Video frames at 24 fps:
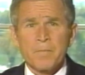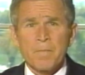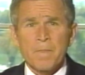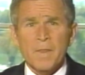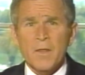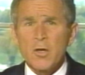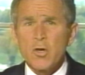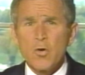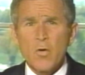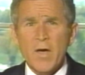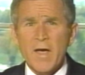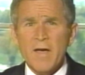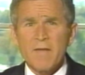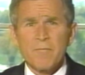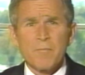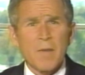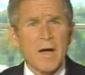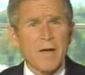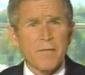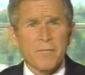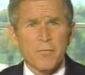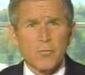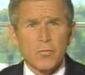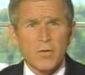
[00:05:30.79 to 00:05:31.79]
You have
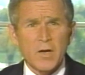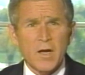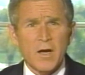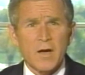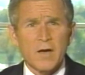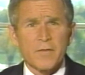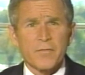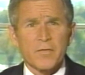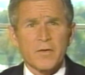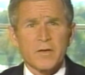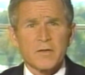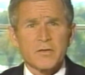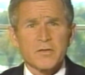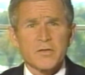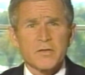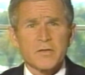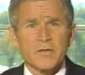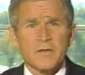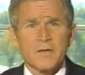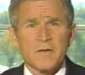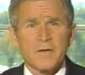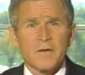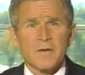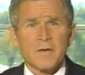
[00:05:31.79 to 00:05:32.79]
my full confidence,
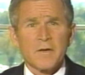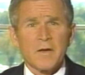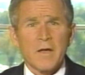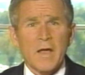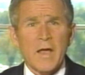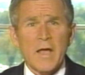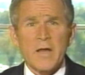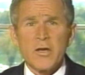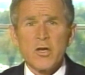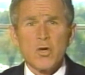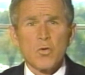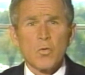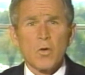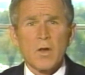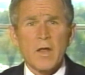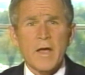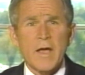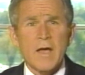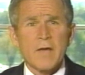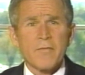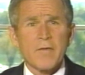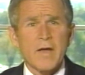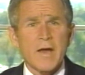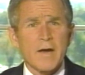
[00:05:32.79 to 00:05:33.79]
and you will
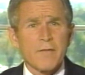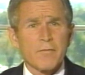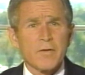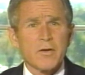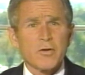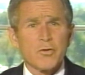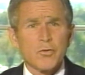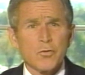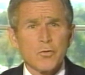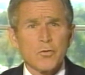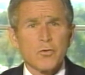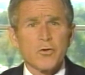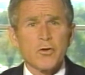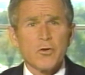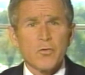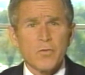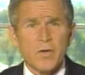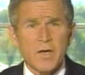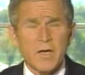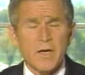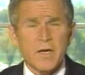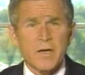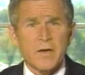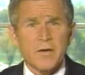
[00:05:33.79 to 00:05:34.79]
have every tool you
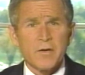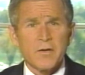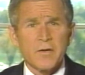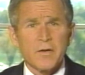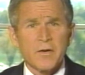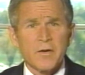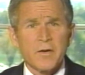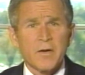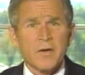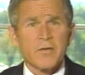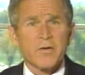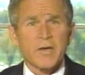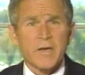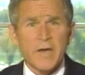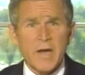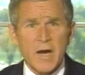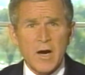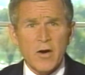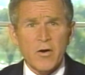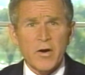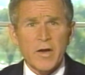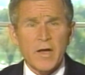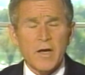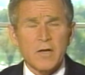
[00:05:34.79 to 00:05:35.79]
need to
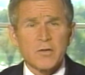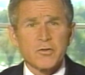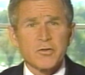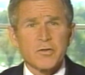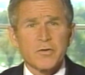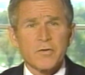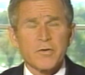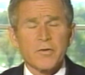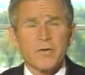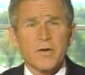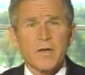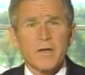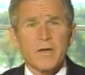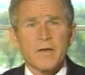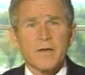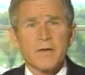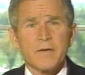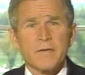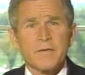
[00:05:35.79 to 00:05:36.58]
carry out your duty.